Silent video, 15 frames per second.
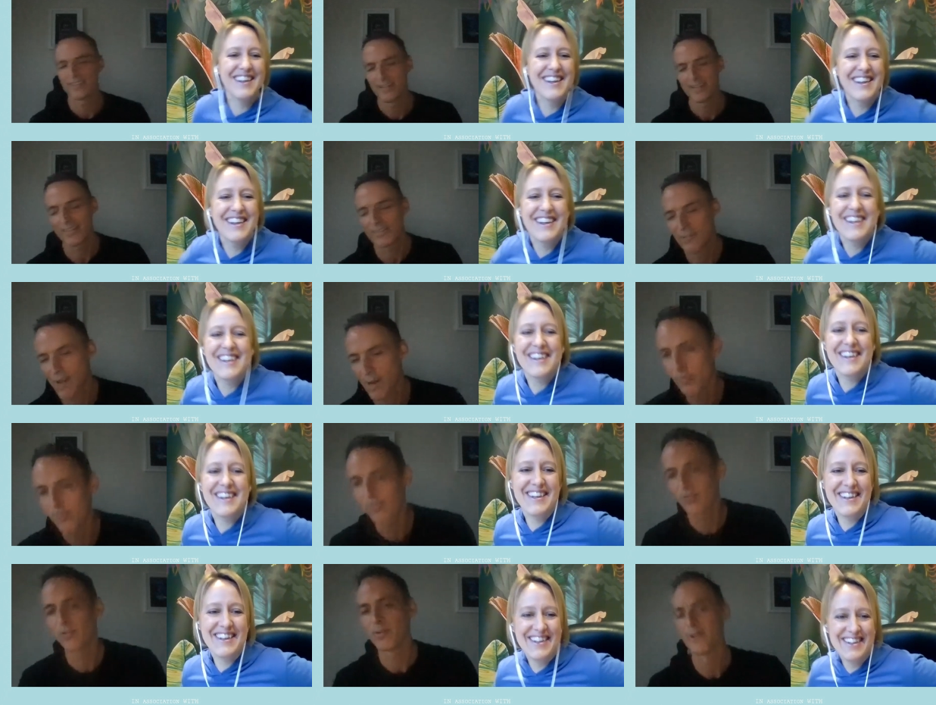Speaker 1: Instagram will
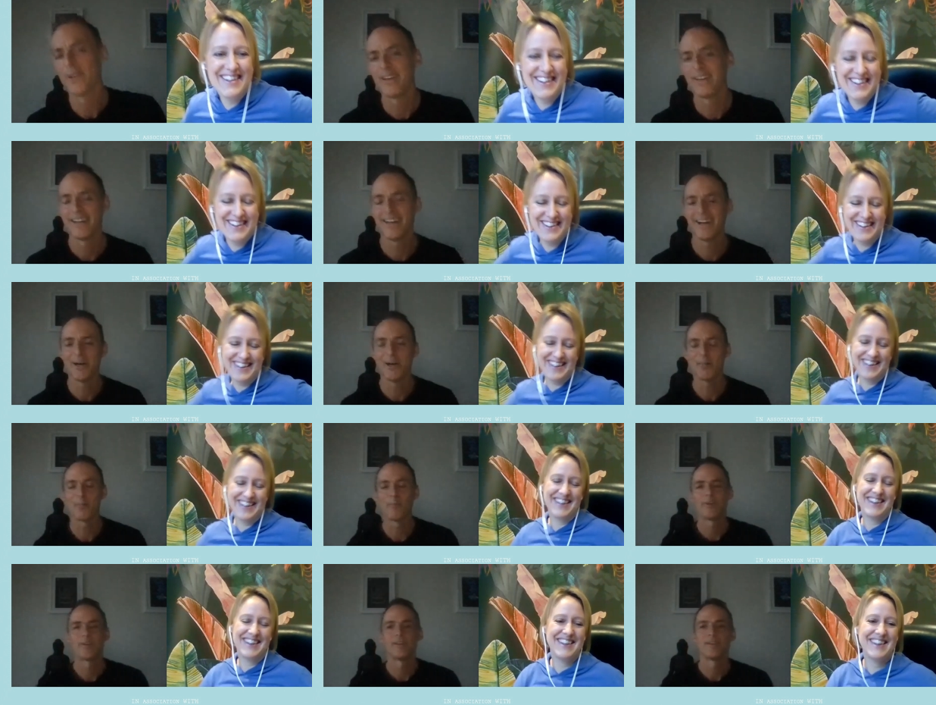do. Um,
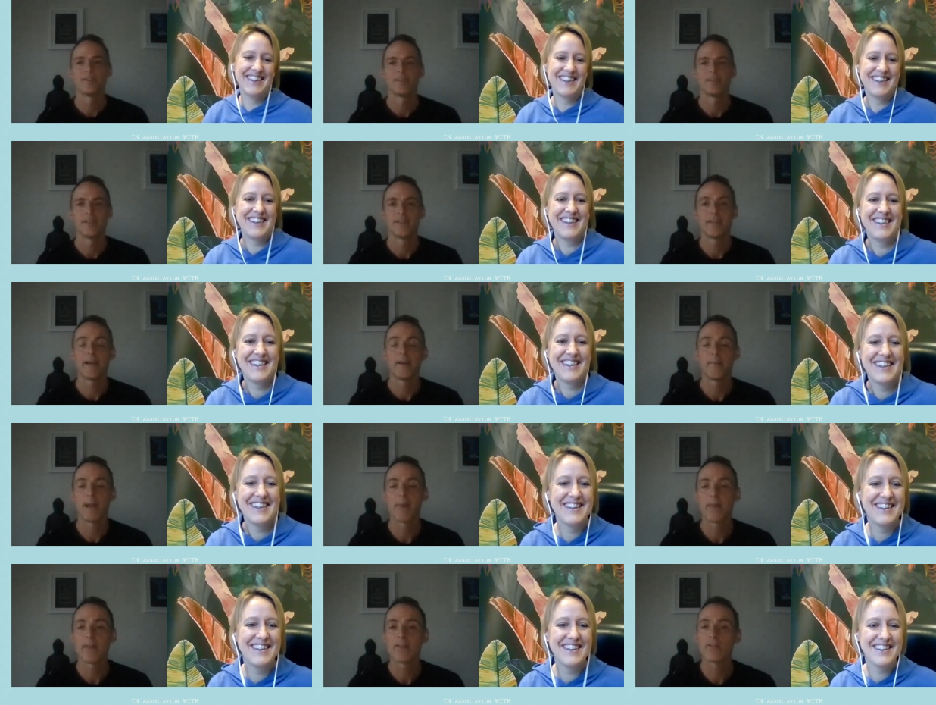yeah, and
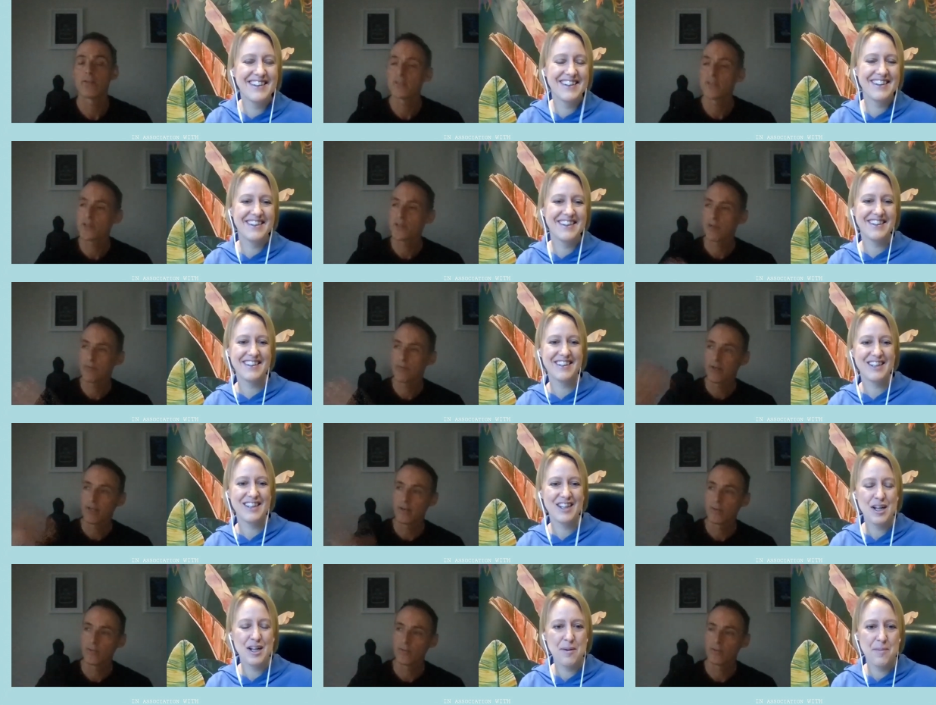then there's also stuff that I
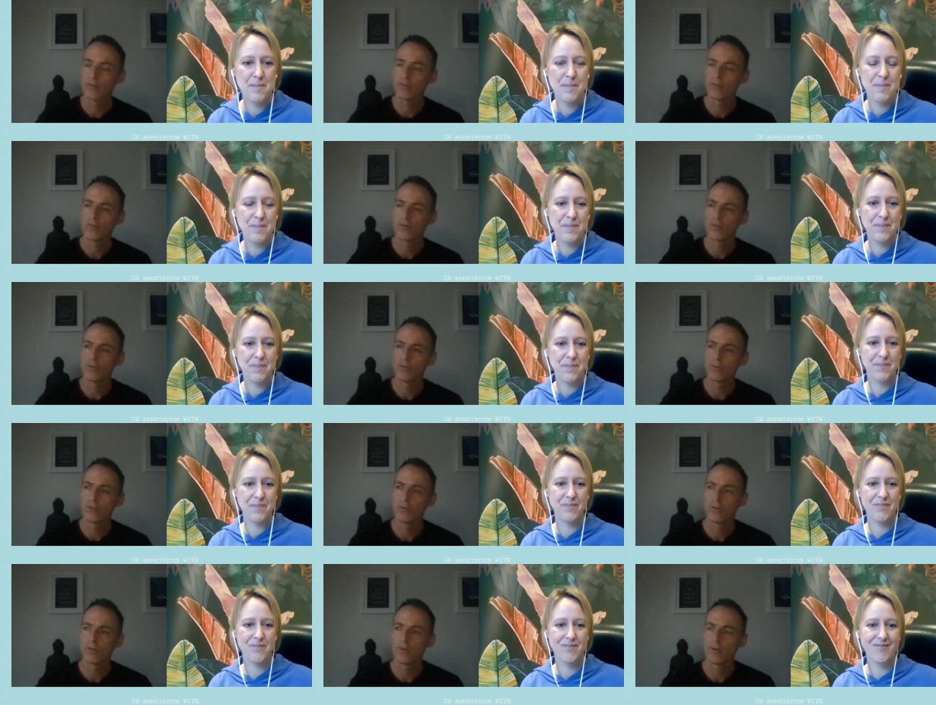also do
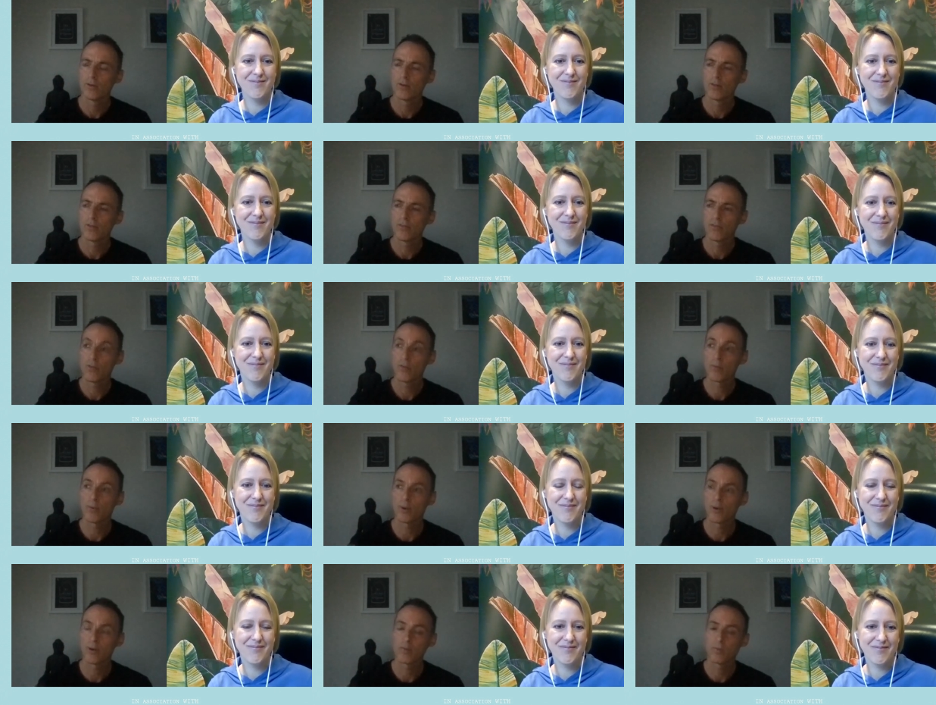through the
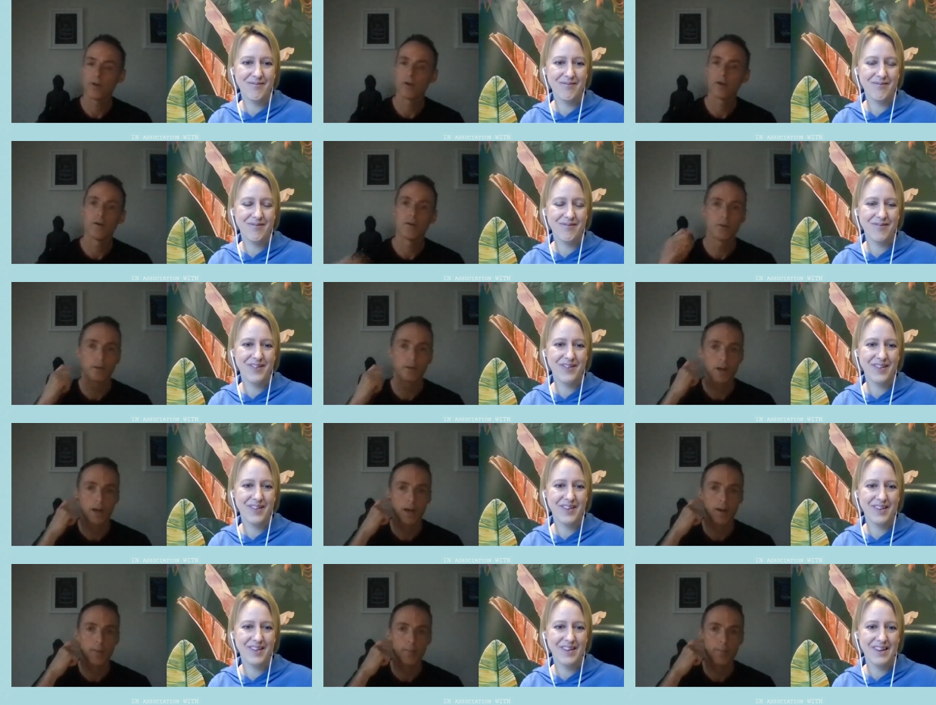book as well,
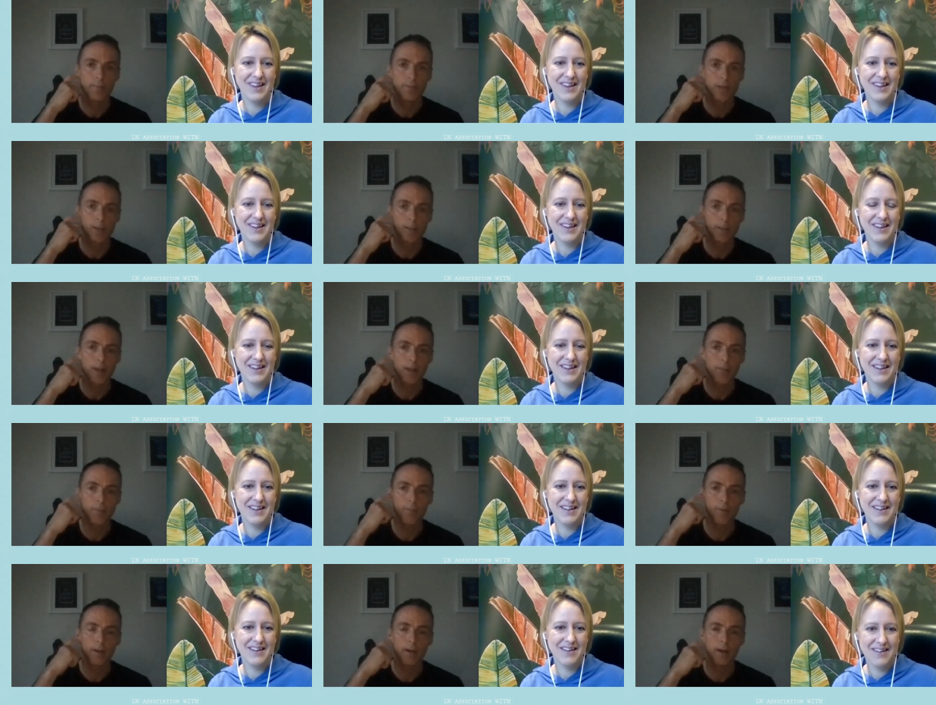um, coming up,
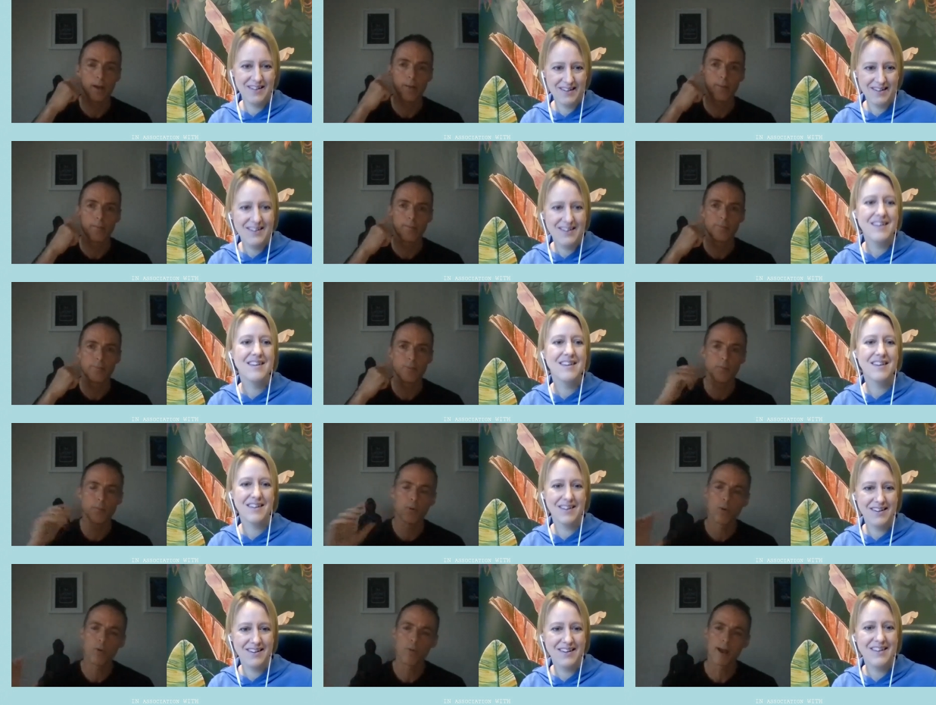um, but
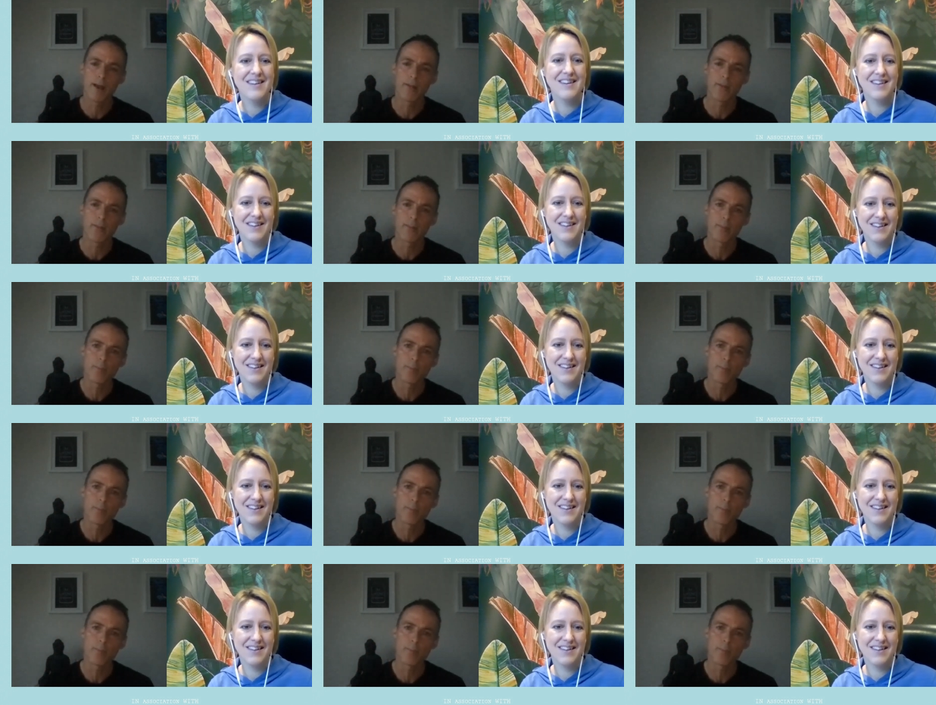more around the,